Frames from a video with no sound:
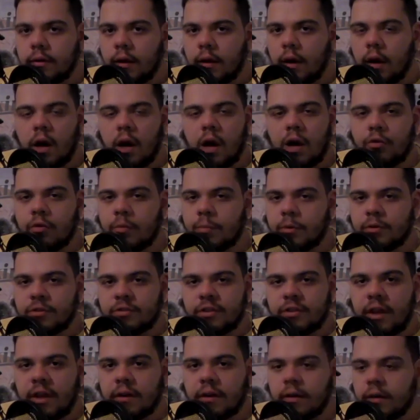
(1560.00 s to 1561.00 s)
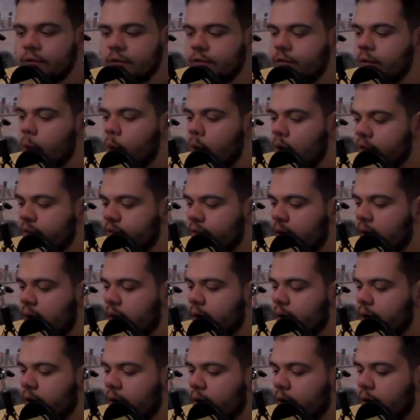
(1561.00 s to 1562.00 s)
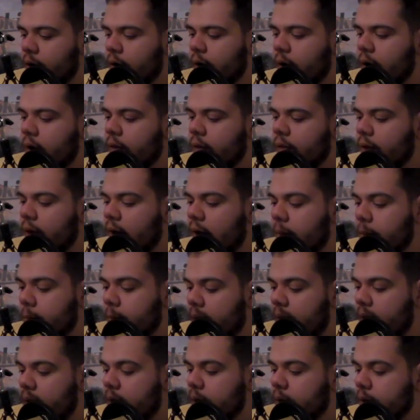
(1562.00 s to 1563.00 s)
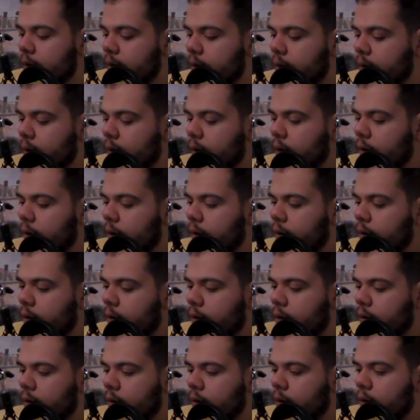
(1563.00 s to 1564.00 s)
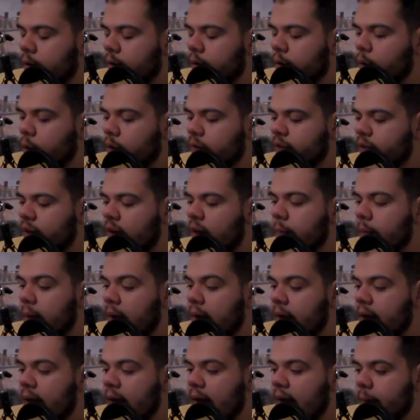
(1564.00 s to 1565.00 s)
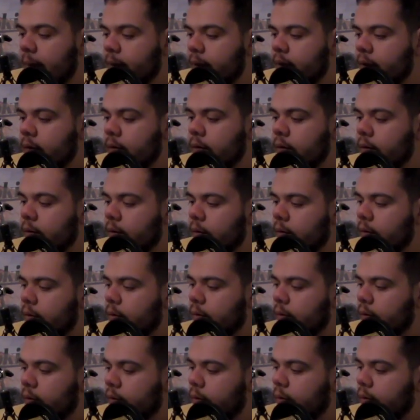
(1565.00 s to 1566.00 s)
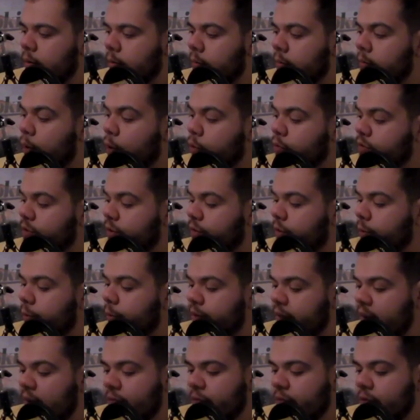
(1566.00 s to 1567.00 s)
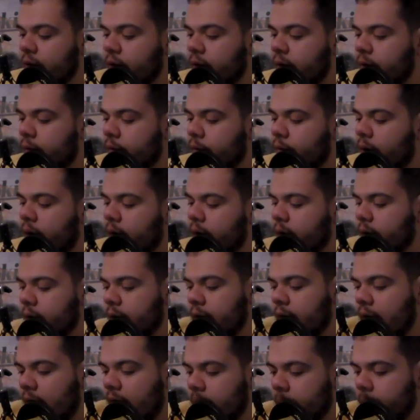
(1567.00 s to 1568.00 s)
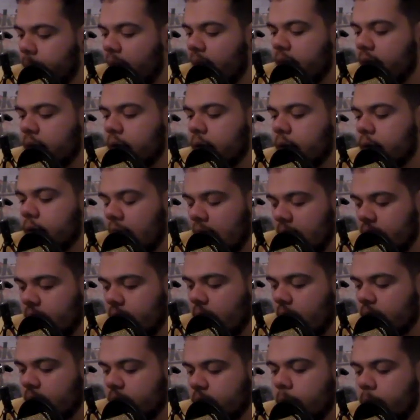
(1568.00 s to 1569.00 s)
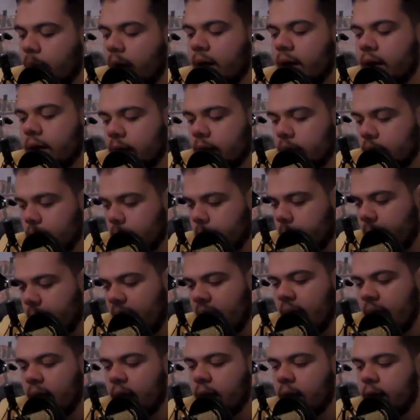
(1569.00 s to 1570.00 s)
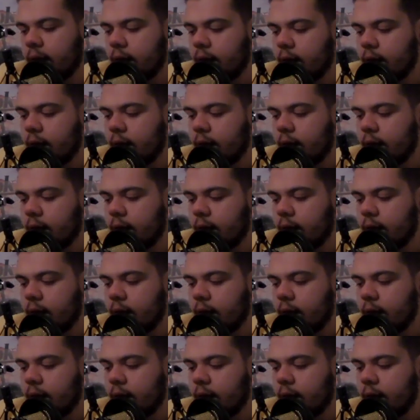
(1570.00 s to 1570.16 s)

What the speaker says: 100%. Because the ones on here that I made, happen, most of them are definite, right? Get a bike. Get a nice bike. Bang.